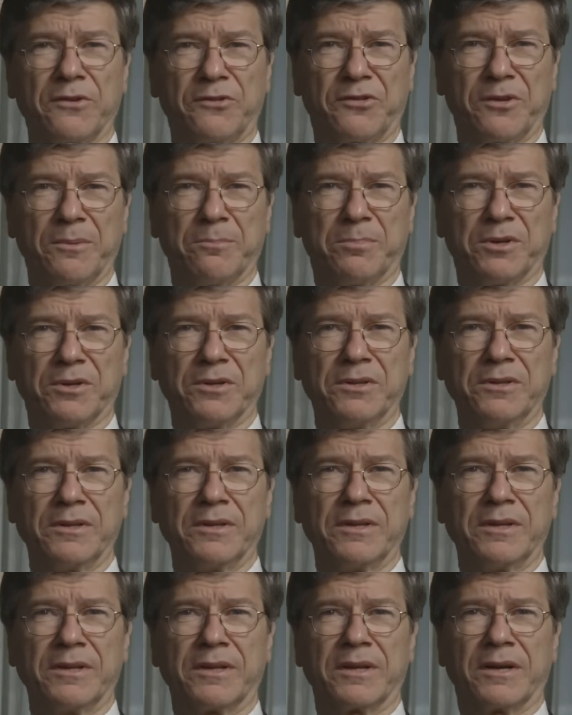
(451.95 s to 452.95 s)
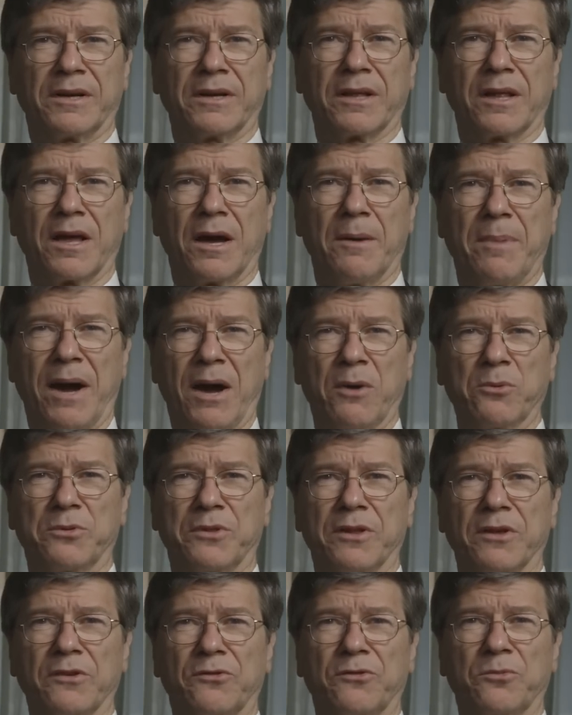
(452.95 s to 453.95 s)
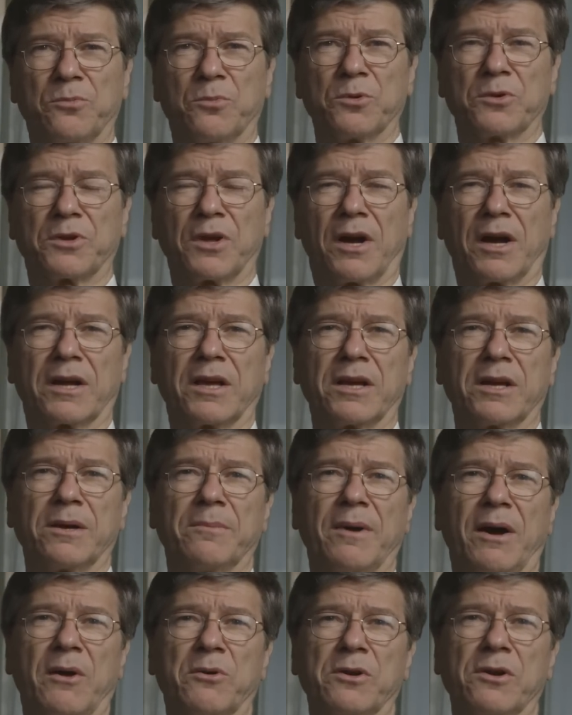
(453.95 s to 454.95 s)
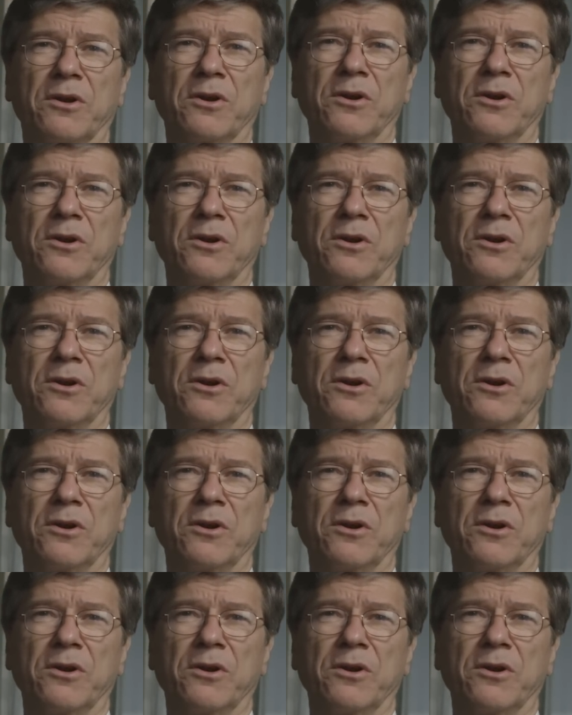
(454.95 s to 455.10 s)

simple about this. We're talking about an